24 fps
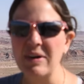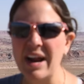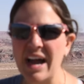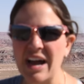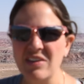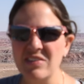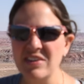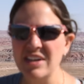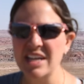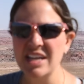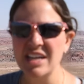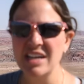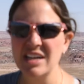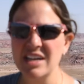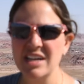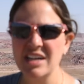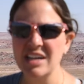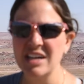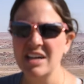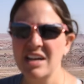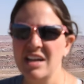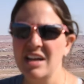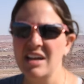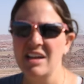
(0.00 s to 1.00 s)
around
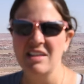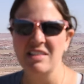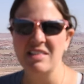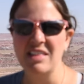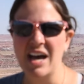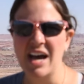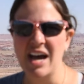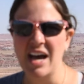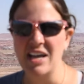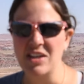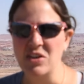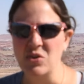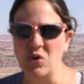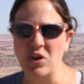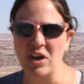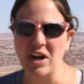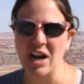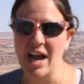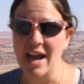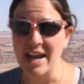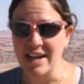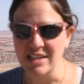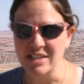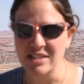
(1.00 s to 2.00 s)
here that you
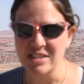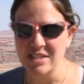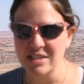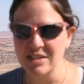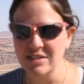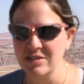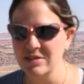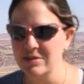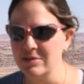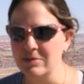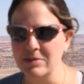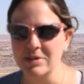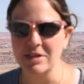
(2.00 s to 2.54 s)
could hike to.